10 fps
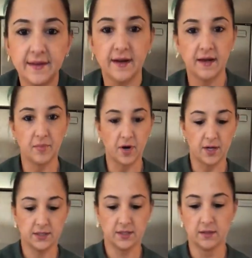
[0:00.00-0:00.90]
that I
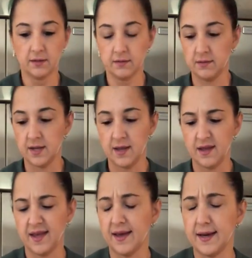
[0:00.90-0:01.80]
bought
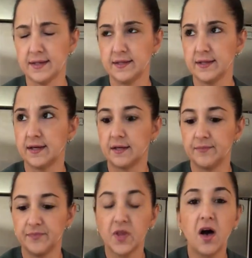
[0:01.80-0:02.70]
at
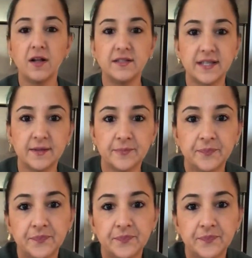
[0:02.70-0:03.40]
Aldi.